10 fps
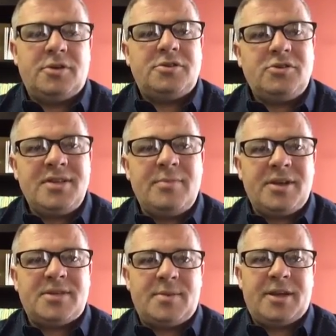So just let
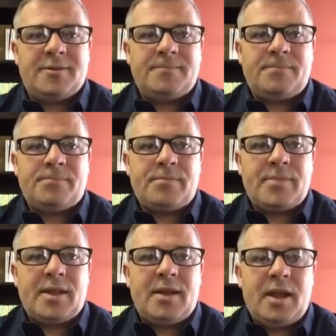me explain
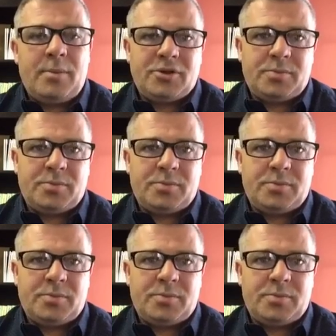about